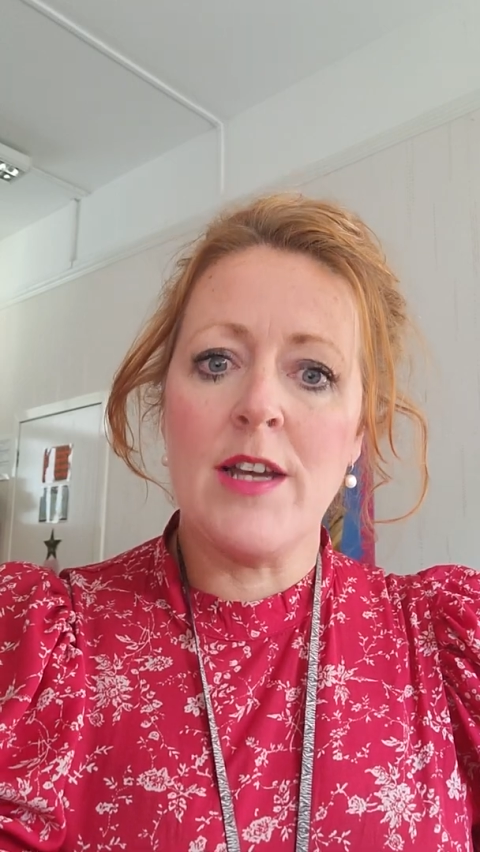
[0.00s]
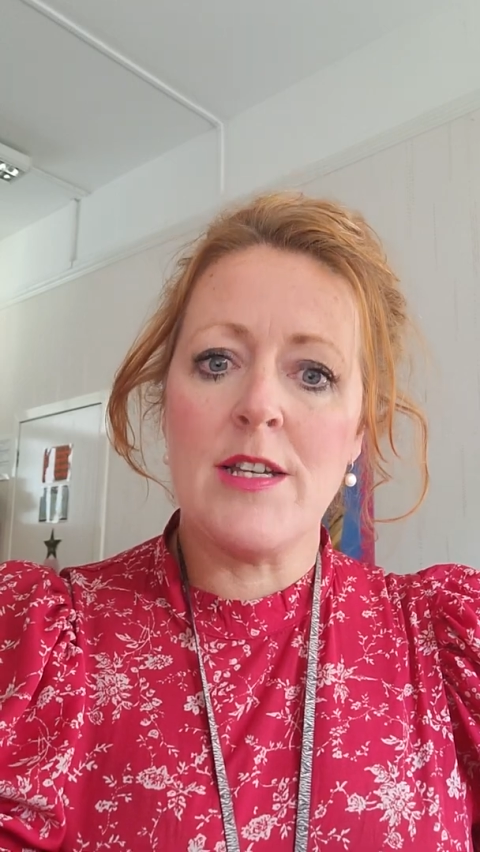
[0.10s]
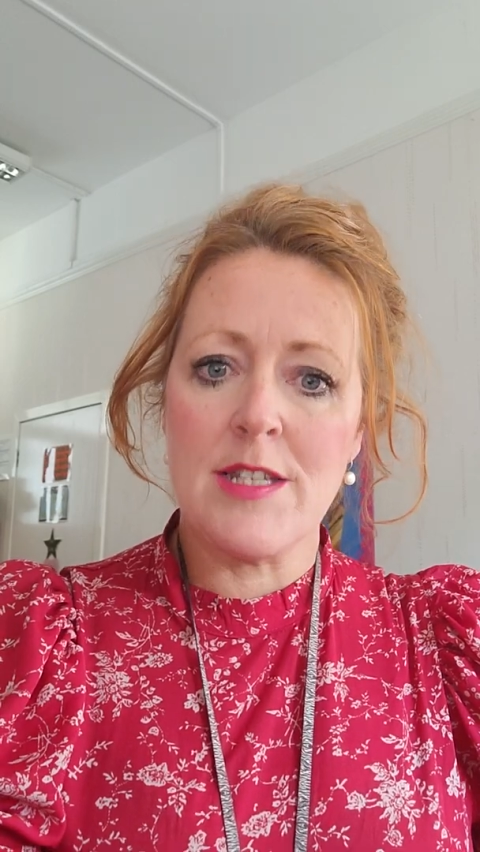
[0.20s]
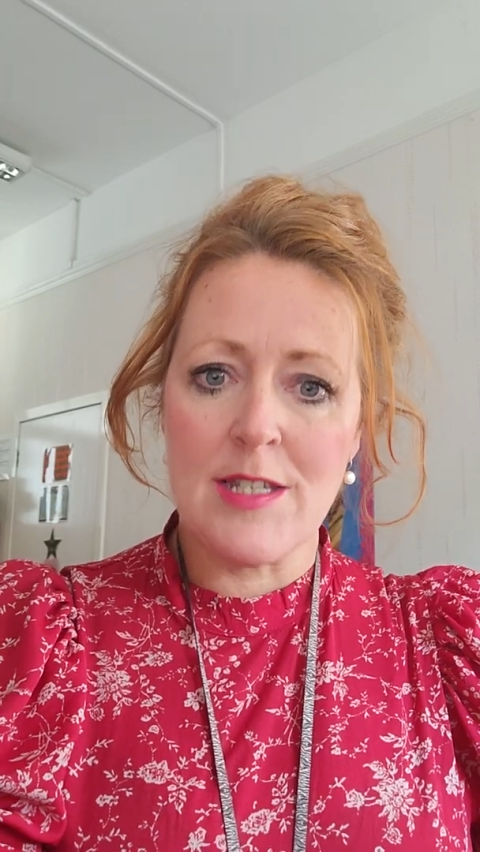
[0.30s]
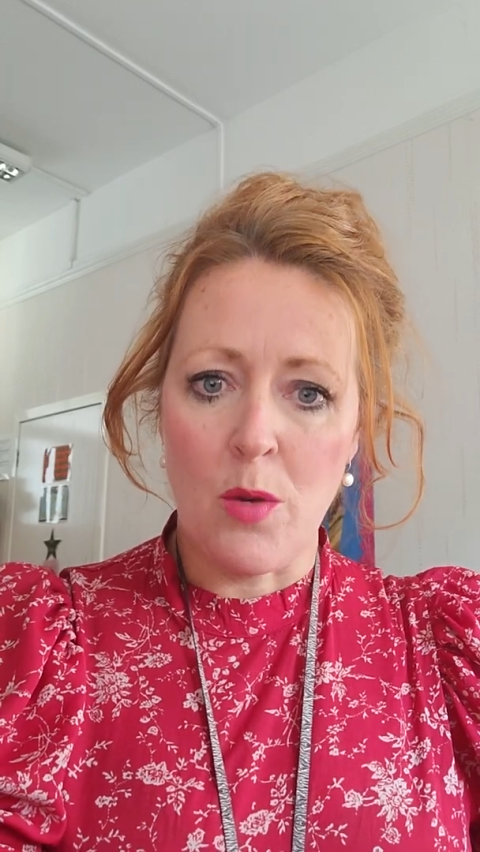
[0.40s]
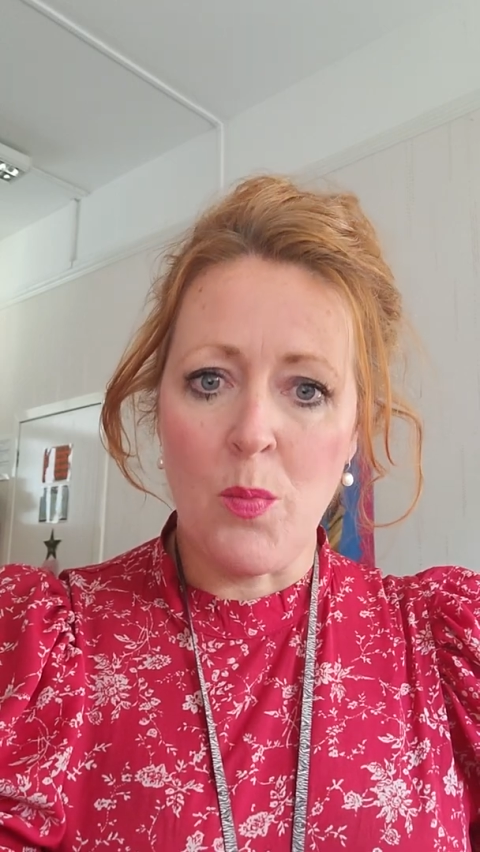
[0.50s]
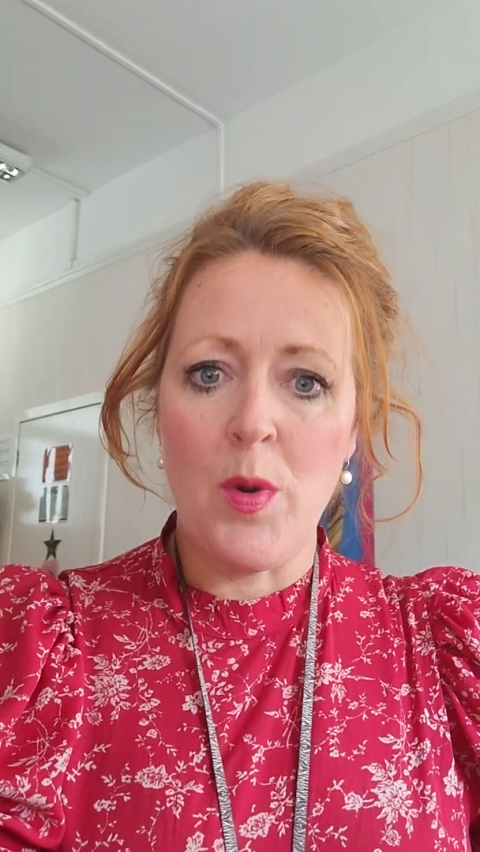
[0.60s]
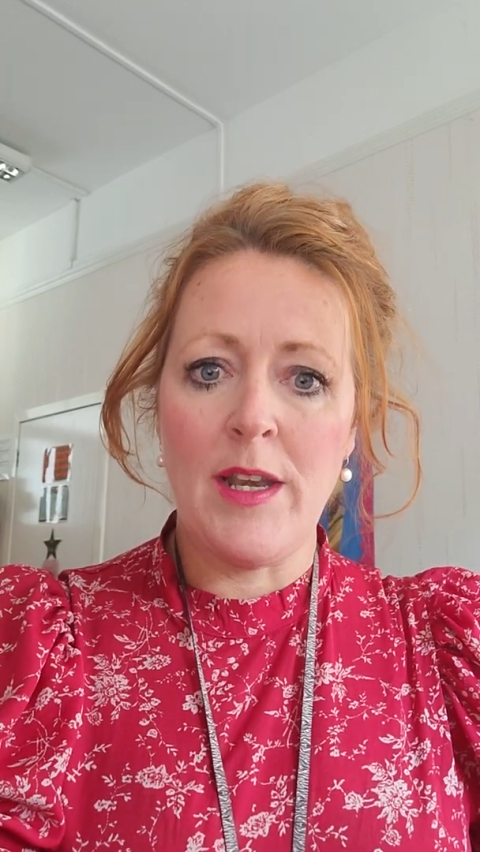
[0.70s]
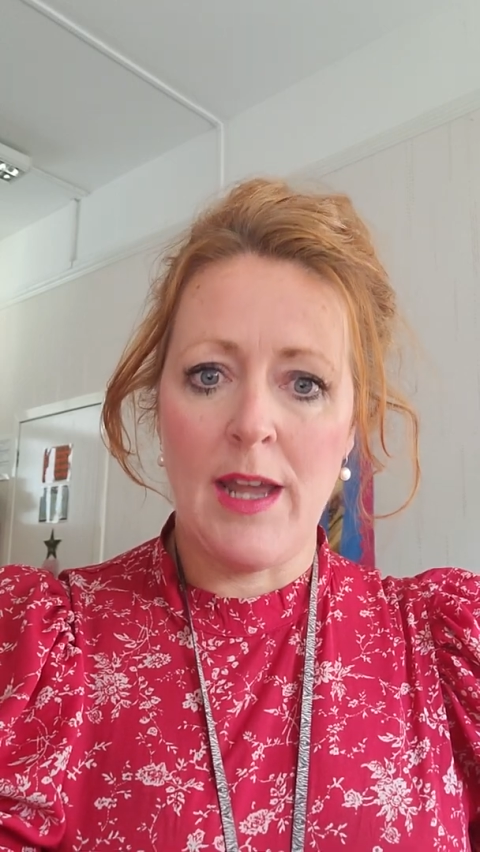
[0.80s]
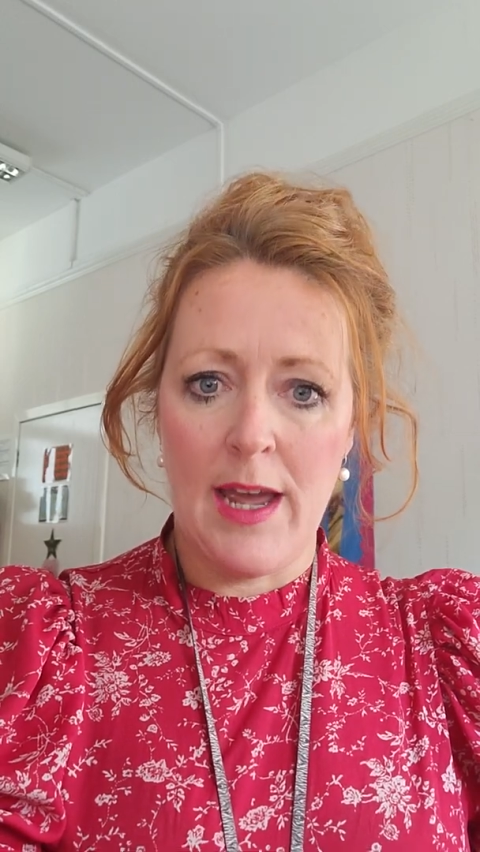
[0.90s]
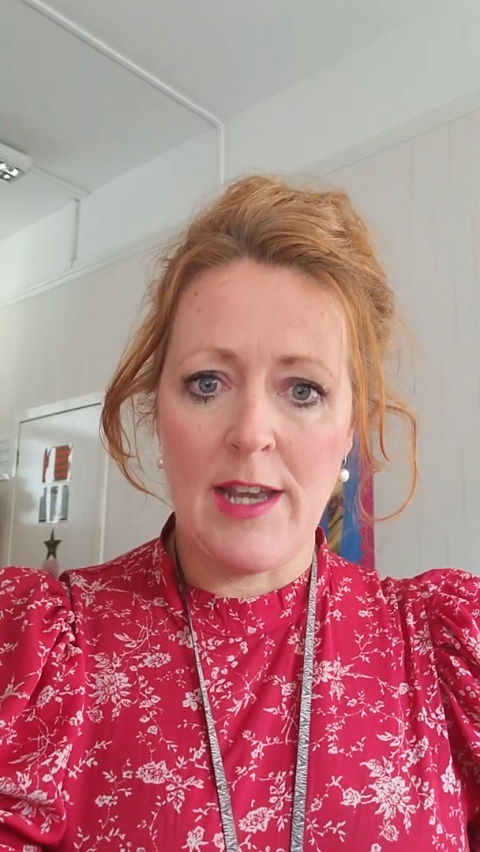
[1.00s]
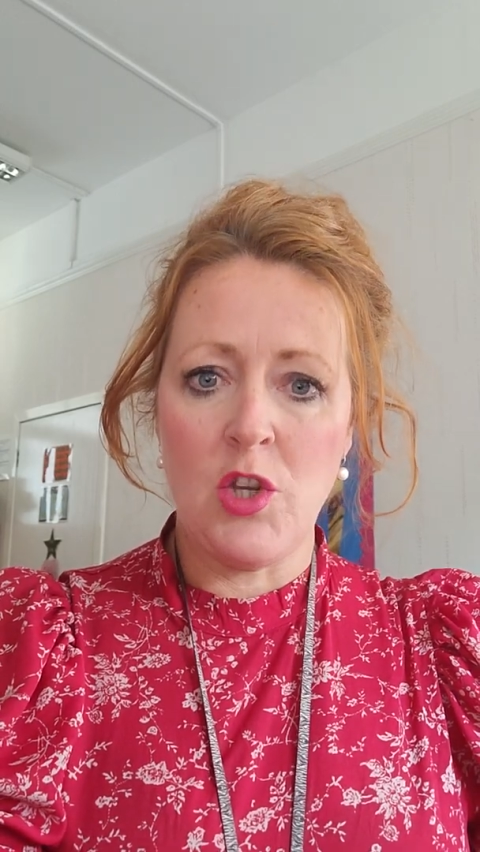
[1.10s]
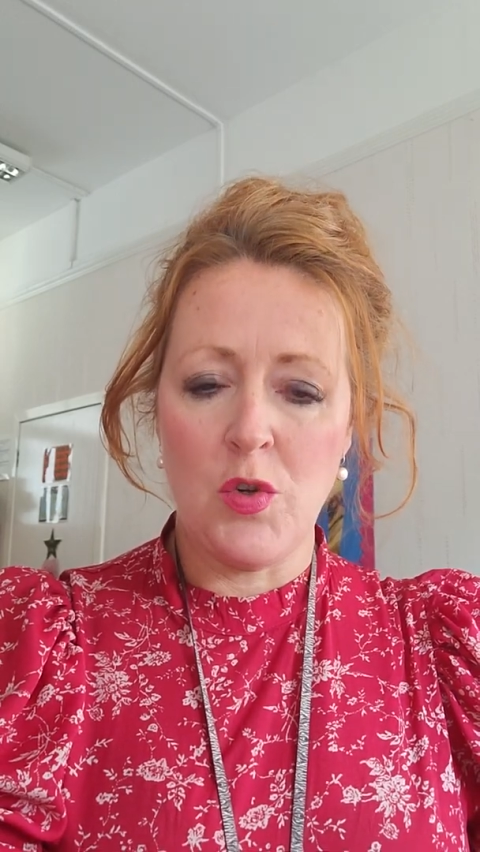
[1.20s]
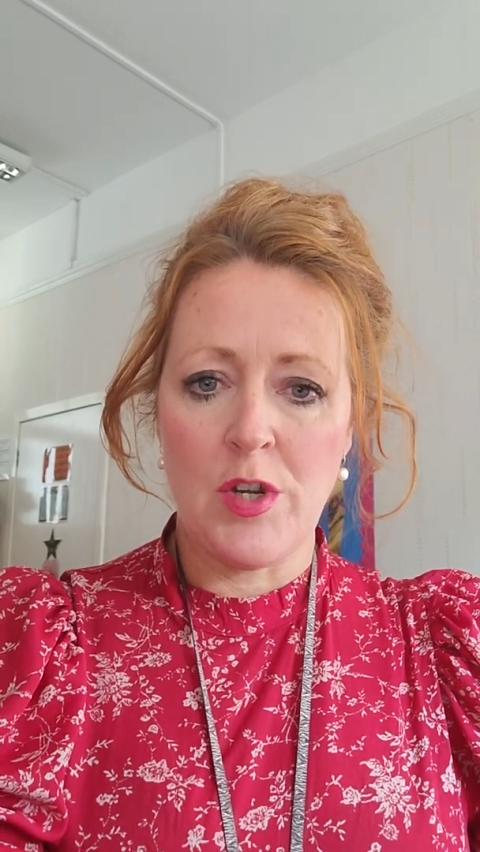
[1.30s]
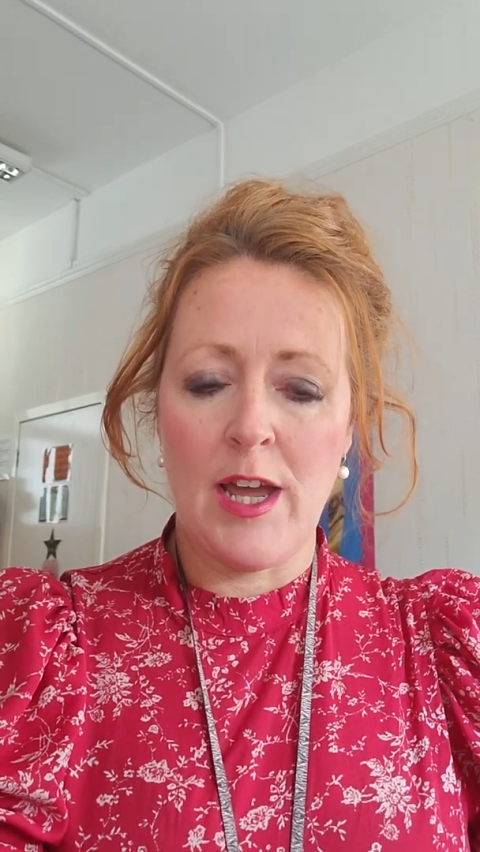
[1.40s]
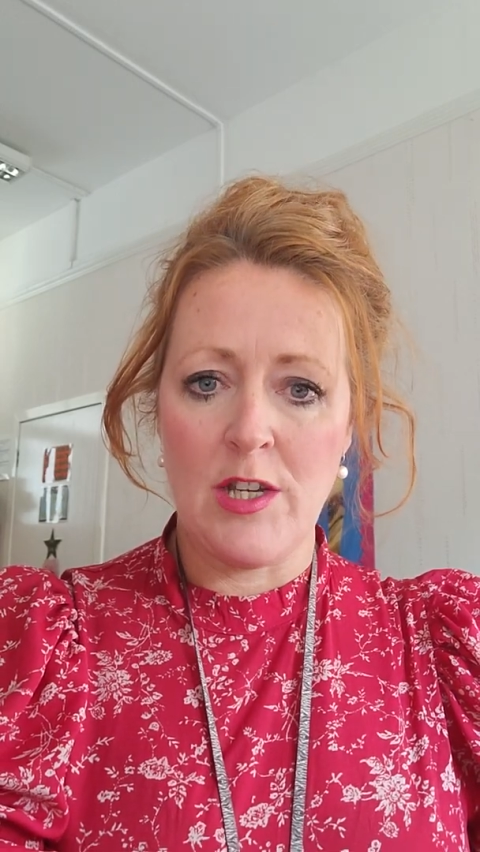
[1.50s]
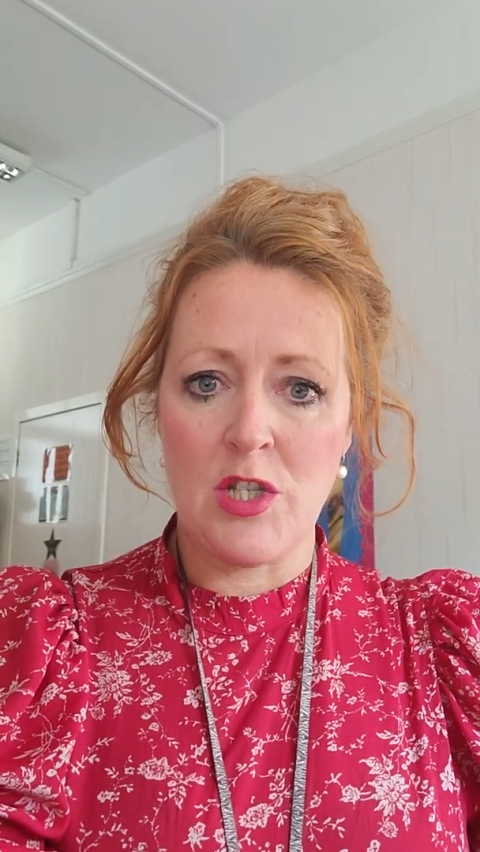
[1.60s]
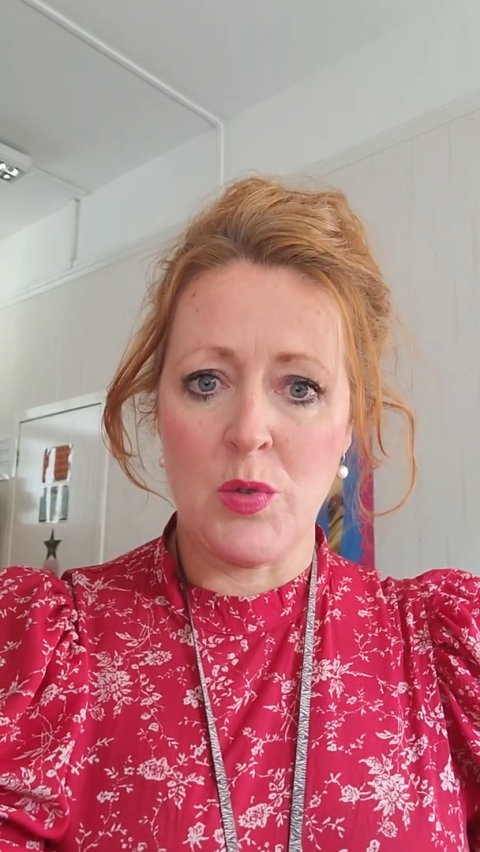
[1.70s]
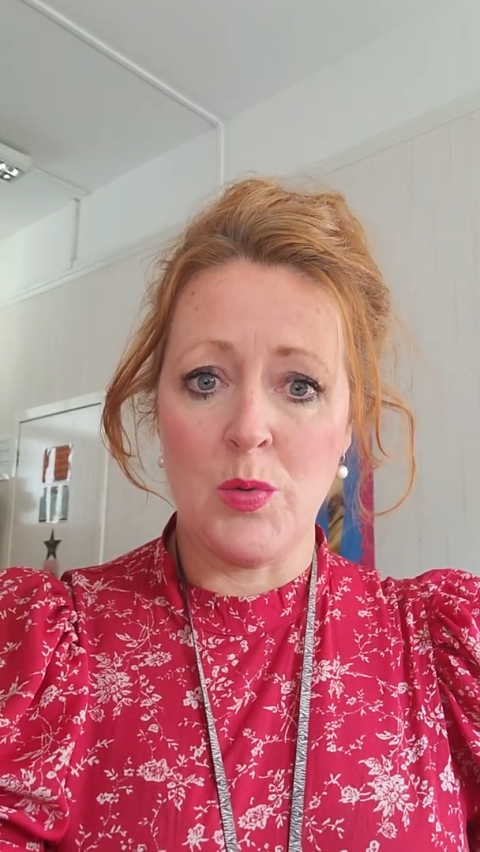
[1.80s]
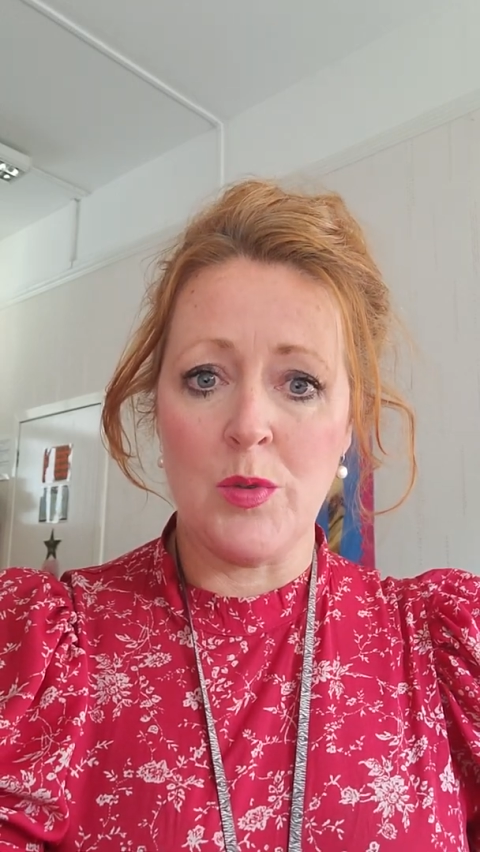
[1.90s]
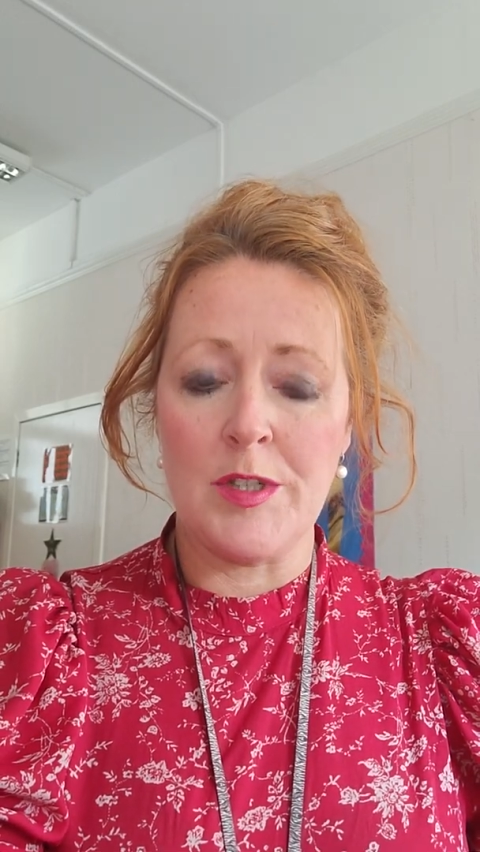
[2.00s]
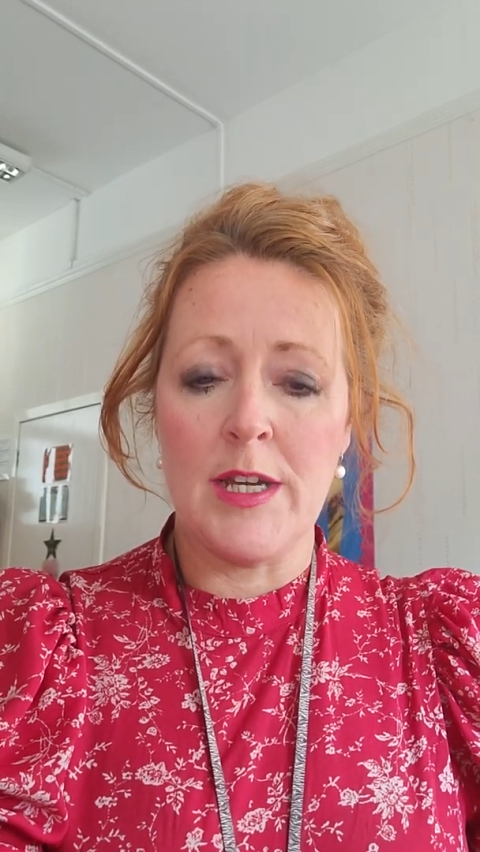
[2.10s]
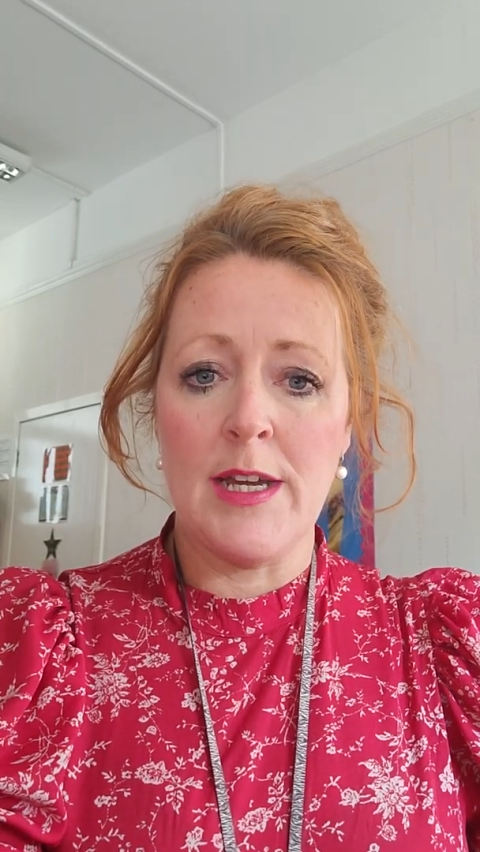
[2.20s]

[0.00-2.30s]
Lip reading: someone in your household